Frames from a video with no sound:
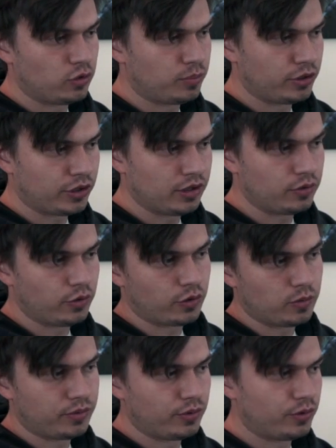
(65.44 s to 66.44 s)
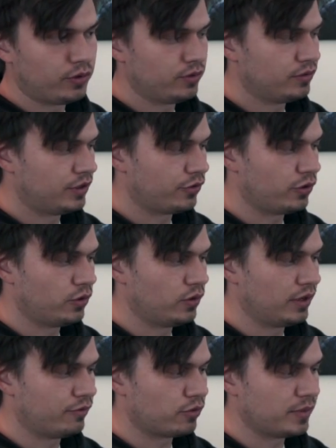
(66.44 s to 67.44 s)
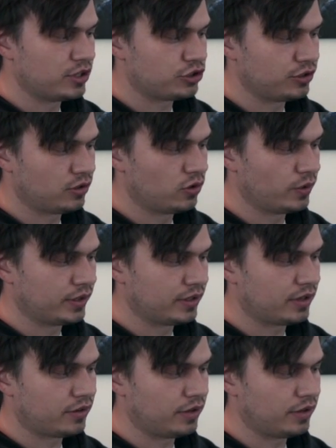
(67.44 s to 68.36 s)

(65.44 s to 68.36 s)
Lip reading: to plug into your computer. There's no information going there.